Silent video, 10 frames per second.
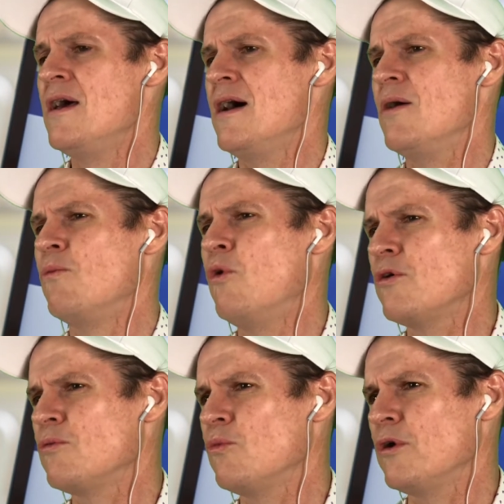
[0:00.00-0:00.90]

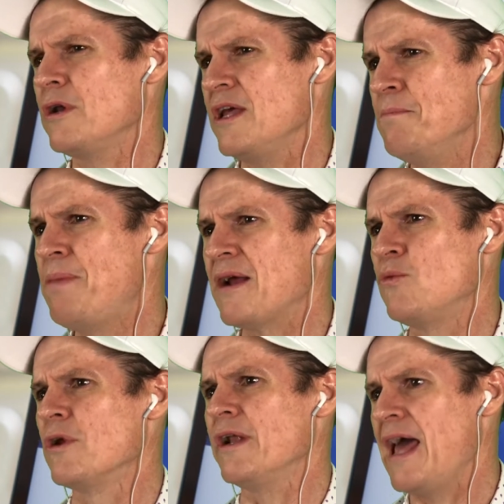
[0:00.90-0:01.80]
What impact
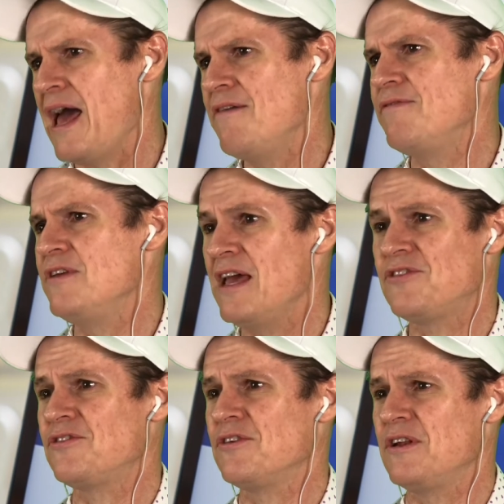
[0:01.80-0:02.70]
will it have?
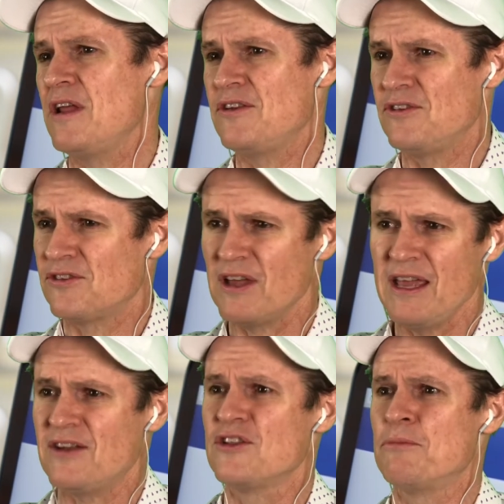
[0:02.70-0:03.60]
Yes, it's a
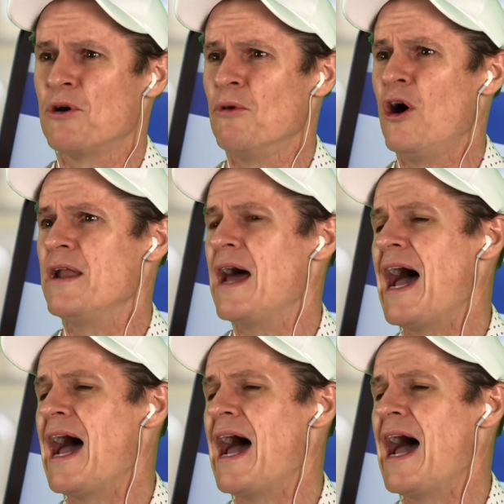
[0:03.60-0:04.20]
hit to the bottom line.